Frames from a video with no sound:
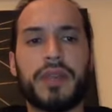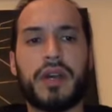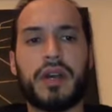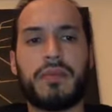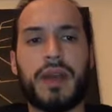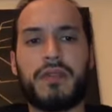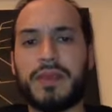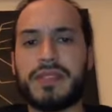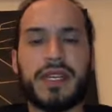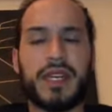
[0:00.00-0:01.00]
I've
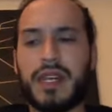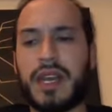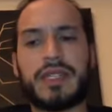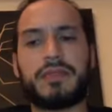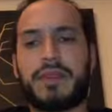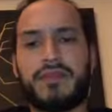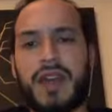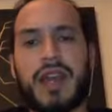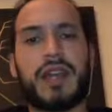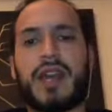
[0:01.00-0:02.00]
met skinny guys, I've met
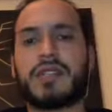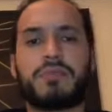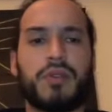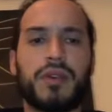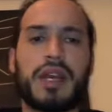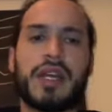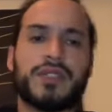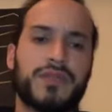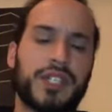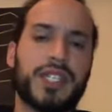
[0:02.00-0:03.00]
fat guys, poor
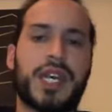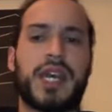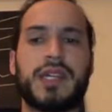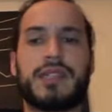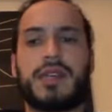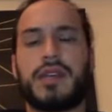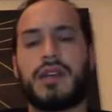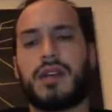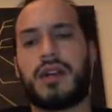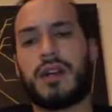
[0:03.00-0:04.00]
guys, rich guys,
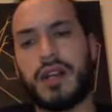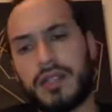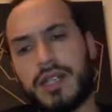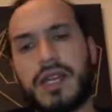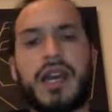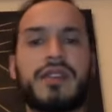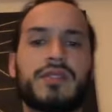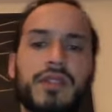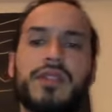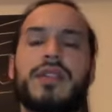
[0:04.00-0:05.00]
ugly guys,
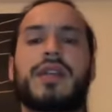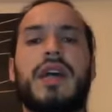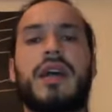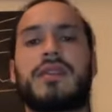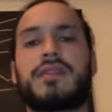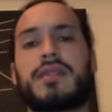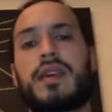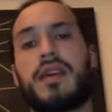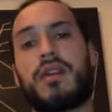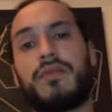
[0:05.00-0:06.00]
good-looking guys,
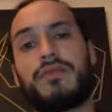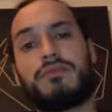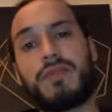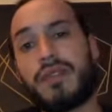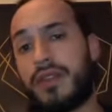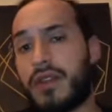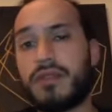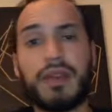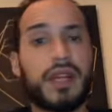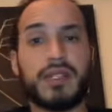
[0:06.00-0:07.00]
and
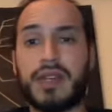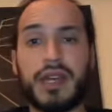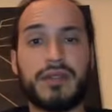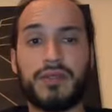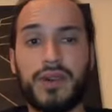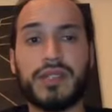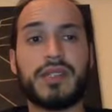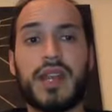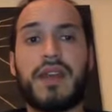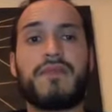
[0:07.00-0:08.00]
the ones
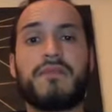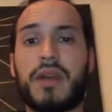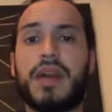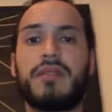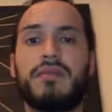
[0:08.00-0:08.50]
that I've met,